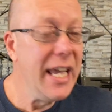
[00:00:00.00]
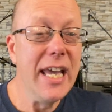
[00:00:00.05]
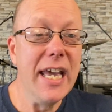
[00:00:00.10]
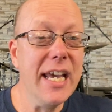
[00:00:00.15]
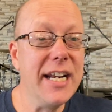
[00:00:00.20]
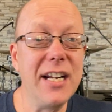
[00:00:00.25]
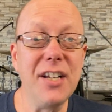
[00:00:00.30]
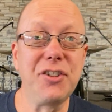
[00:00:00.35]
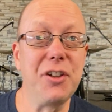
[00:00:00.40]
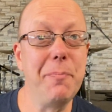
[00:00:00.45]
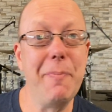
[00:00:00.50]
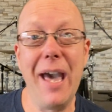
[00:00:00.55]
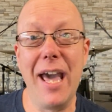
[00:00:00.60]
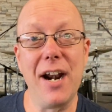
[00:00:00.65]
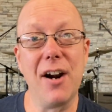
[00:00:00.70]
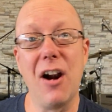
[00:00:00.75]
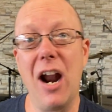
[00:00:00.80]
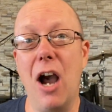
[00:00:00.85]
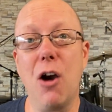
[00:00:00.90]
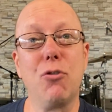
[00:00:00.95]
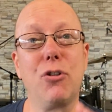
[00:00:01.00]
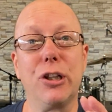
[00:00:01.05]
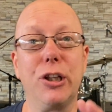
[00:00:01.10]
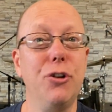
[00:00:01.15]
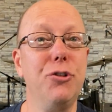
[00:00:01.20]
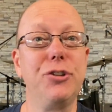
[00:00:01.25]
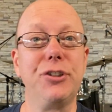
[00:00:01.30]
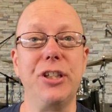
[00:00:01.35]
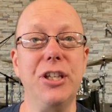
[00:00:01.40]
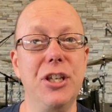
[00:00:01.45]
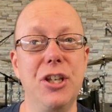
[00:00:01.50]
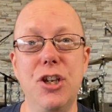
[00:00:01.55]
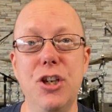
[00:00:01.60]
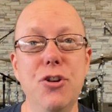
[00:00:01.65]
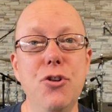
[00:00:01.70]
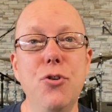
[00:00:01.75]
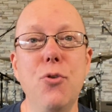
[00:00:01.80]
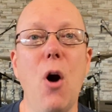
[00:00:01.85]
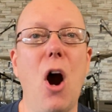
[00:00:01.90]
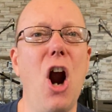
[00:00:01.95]
It doesn't matter how closely
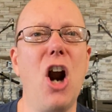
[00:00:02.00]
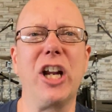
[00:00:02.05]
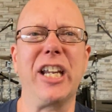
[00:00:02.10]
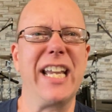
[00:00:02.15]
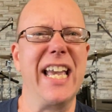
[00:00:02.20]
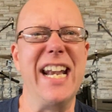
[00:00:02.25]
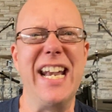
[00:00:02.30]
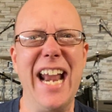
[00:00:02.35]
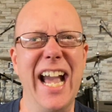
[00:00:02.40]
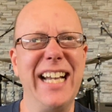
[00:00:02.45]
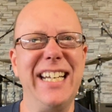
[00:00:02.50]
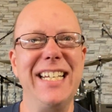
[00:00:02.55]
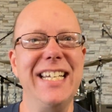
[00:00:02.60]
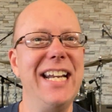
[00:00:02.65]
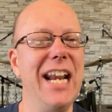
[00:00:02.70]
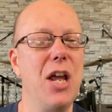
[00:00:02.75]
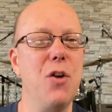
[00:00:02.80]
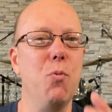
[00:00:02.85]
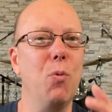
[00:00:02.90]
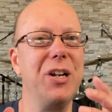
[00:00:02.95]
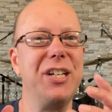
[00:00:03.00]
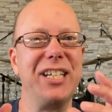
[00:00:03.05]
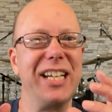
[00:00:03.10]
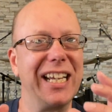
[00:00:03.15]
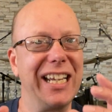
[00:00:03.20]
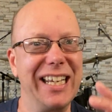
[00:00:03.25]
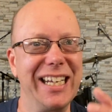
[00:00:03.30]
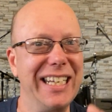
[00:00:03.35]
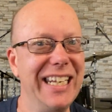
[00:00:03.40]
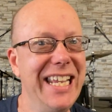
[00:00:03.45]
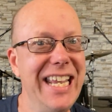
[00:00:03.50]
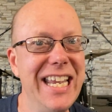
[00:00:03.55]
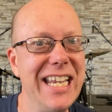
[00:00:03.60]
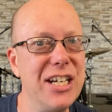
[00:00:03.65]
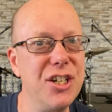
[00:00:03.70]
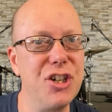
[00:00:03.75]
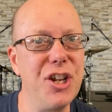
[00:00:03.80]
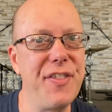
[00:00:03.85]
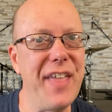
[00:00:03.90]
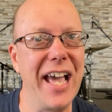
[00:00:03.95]
you are connected and want to
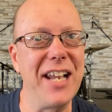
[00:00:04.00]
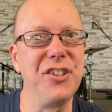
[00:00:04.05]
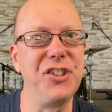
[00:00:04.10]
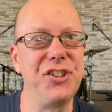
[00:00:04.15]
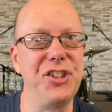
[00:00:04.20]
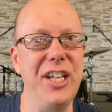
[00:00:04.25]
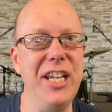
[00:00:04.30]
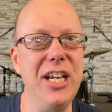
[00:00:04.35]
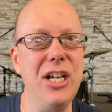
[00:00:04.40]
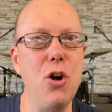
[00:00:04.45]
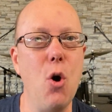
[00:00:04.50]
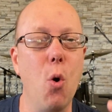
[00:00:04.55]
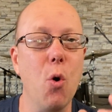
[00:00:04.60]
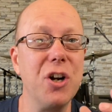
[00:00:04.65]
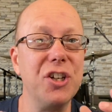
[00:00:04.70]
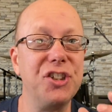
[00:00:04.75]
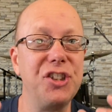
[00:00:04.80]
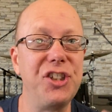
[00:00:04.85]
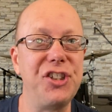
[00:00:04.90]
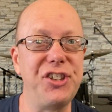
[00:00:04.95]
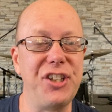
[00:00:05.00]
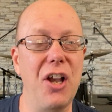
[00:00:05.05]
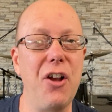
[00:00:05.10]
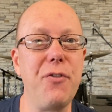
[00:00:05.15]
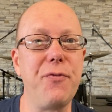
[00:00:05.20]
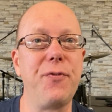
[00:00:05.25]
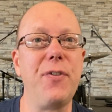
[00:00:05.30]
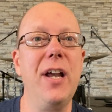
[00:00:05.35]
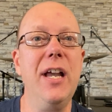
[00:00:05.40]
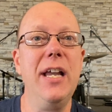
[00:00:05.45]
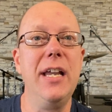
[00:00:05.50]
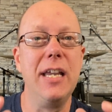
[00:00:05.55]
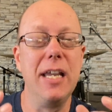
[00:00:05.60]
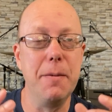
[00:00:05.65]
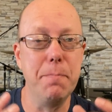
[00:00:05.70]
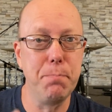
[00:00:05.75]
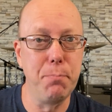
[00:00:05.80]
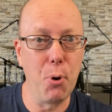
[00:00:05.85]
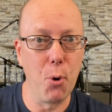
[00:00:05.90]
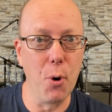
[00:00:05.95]
cling to that sin or
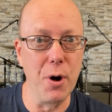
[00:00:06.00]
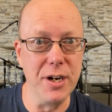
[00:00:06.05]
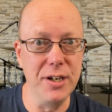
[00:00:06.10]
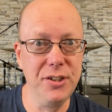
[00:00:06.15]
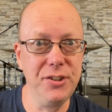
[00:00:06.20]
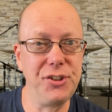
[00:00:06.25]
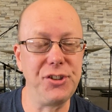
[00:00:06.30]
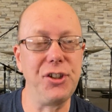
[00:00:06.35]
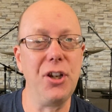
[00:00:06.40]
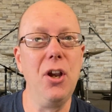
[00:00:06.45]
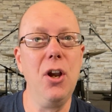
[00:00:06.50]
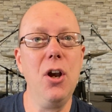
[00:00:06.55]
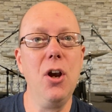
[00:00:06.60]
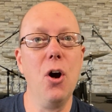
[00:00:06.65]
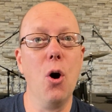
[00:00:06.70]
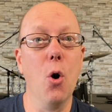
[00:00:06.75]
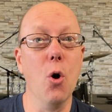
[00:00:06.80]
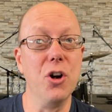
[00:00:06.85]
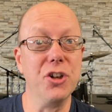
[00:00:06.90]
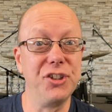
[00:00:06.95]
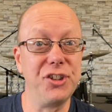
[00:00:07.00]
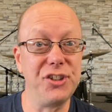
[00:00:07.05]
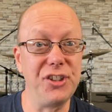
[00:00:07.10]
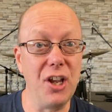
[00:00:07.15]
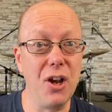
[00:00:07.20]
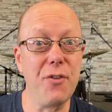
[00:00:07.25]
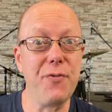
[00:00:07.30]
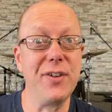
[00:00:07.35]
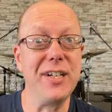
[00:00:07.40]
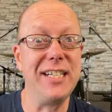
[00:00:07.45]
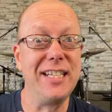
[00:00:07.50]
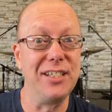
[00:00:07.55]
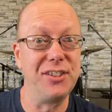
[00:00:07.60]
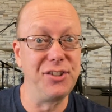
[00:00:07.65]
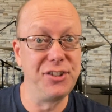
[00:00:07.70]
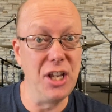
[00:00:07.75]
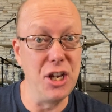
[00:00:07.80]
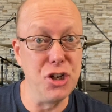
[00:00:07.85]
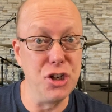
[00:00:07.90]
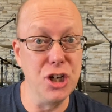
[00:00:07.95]
self-importance or
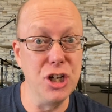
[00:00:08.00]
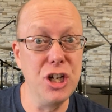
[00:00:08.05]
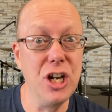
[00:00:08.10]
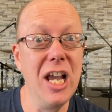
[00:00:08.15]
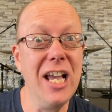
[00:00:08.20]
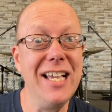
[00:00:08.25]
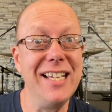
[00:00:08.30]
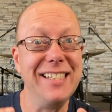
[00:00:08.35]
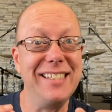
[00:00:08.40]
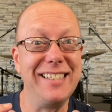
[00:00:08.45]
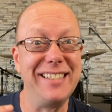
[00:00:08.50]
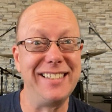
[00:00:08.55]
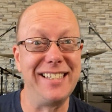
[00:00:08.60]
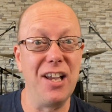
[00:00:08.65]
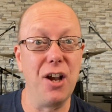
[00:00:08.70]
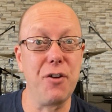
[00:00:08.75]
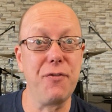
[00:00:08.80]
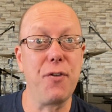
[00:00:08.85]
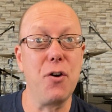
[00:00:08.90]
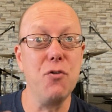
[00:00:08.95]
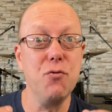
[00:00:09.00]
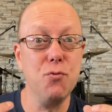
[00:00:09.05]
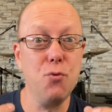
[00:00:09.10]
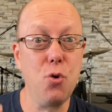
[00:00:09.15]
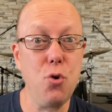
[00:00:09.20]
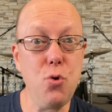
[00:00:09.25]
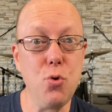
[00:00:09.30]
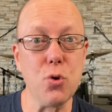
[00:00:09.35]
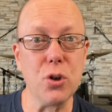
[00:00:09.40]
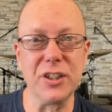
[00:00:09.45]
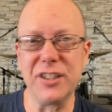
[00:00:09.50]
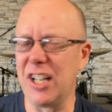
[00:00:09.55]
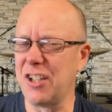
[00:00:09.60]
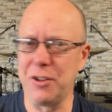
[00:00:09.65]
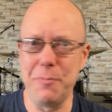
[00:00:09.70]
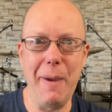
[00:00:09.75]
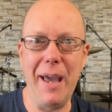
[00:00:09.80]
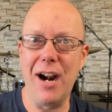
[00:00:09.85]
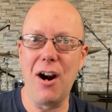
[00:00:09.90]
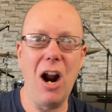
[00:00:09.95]
self-decision, self-rule. It
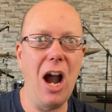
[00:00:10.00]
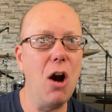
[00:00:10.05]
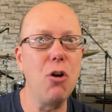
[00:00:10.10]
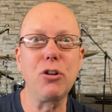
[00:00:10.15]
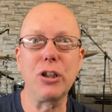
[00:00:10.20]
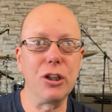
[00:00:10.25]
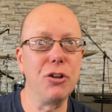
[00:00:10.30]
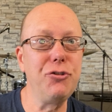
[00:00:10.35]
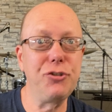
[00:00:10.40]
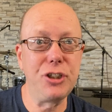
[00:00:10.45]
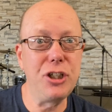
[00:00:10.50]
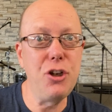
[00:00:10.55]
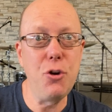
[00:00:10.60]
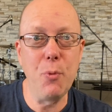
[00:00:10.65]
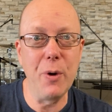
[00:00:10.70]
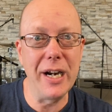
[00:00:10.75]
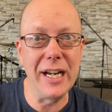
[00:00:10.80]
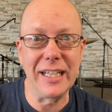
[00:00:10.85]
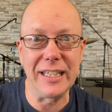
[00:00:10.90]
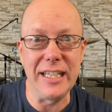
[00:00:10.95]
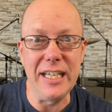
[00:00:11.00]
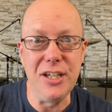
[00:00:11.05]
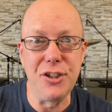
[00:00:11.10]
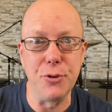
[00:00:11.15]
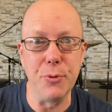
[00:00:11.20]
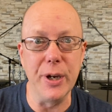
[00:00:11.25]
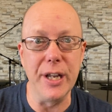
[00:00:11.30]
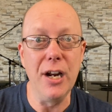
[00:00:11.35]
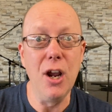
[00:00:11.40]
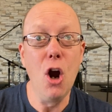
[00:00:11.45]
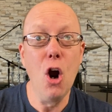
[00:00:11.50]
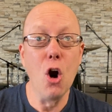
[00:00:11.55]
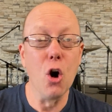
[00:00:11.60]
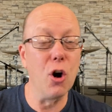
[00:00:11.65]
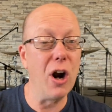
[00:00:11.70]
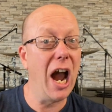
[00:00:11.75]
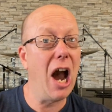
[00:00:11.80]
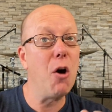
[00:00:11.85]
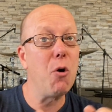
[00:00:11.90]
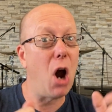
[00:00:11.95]
doesn't matter how closely you want to cling to it
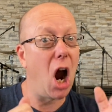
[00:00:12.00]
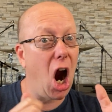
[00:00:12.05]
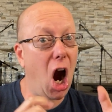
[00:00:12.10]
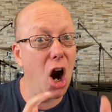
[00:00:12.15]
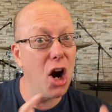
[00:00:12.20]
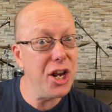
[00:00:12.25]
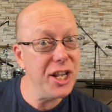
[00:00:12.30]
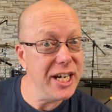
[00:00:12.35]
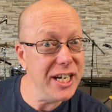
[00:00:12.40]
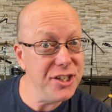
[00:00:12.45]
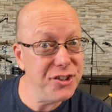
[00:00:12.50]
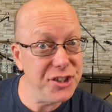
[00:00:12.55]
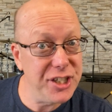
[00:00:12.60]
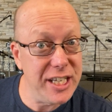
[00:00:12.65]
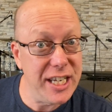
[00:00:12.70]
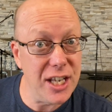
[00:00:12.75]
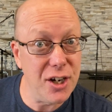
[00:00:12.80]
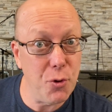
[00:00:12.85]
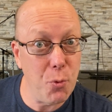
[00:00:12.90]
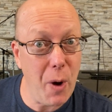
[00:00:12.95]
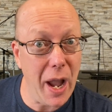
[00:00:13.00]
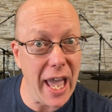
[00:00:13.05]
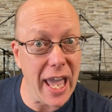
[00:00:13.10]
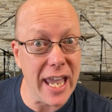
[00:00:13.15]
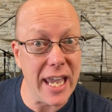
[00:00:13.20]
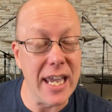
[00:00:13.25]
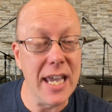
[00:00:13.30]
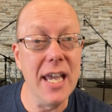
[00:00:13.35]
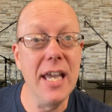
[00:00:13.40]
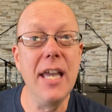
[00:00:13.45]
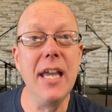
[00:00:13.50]
or how hard it is to get away.